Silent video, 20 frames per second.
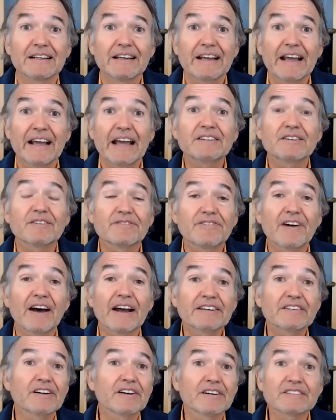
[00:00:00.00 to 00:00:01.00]
And to uh,
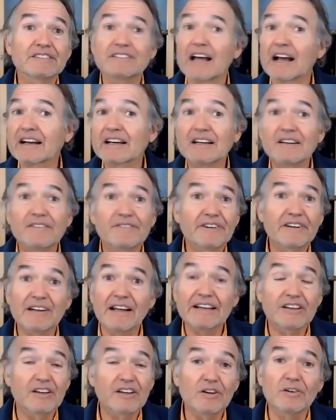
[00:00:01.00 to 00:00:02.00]
find her, is ah. not going to feel like
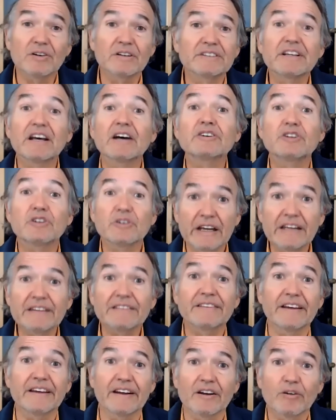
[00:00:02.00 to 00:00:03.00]
you until you get
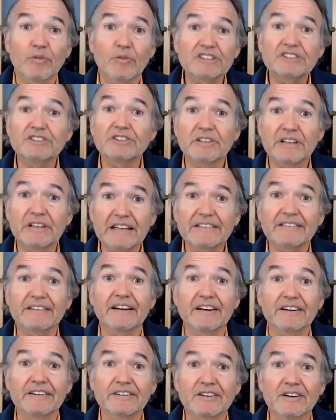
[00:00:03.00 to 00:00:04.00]
there. And once you get there,
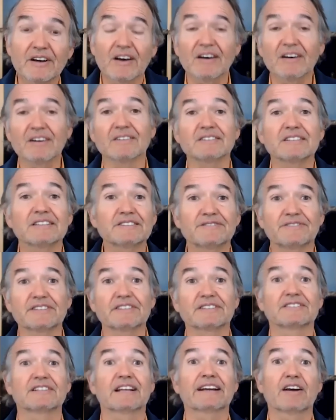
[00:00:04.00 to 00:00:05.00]
you go, oh, this feels
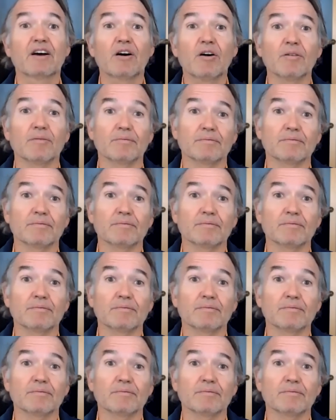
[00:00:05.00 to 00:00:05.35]
like home.